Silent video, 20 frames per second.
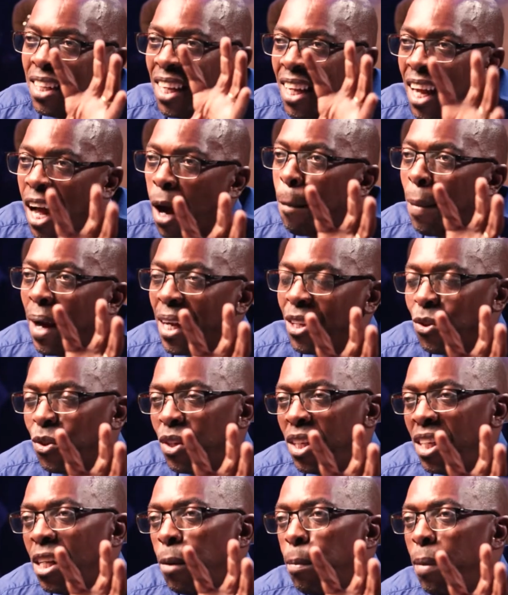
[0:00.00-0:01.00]
as a young
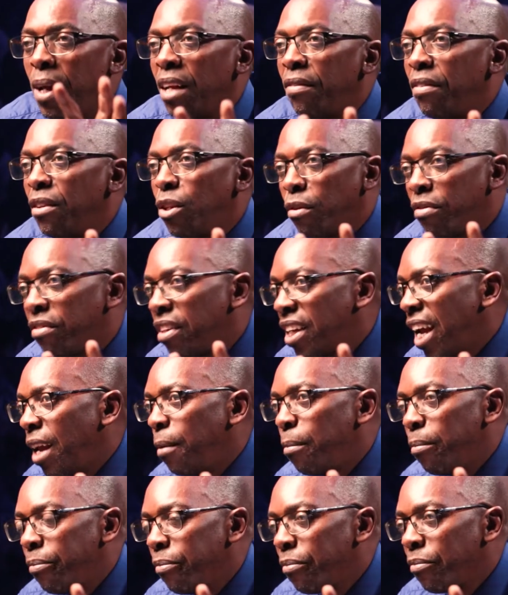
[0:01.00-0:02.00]
person is the benefit of
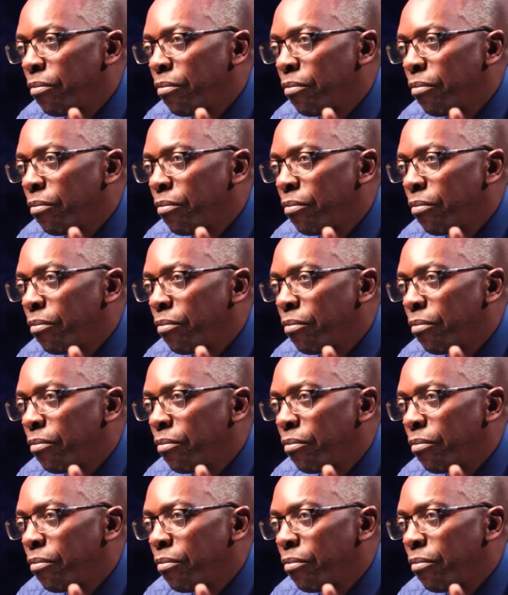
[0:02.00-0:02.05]
time